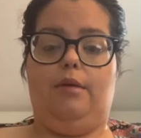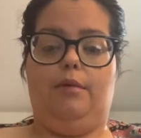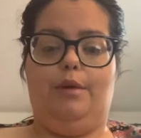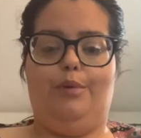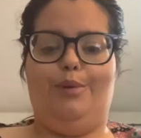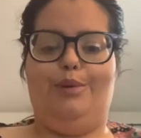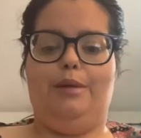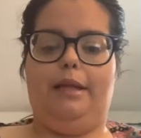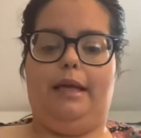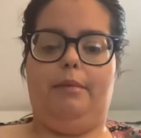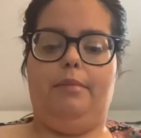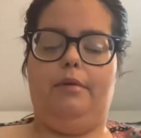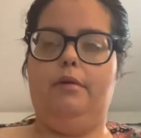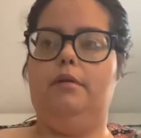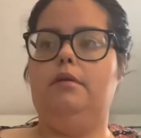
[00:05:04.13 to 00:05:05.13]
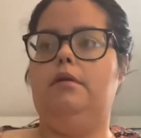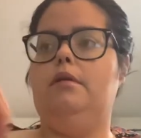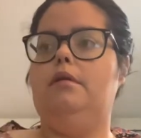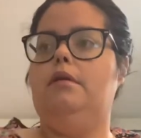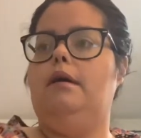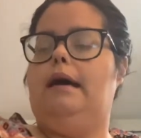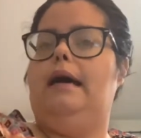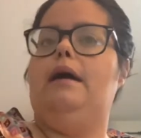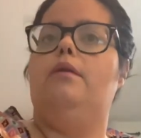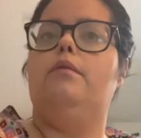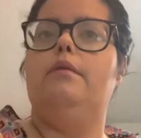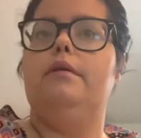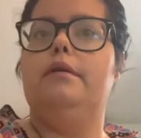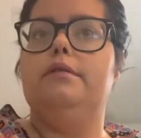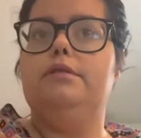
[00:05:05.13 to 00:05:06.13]
will label
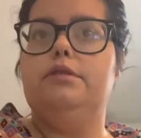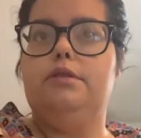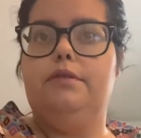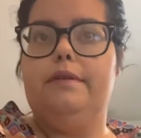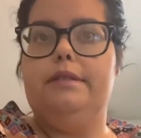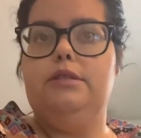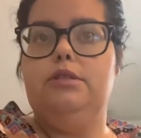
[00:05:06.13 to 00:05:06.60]
our syringe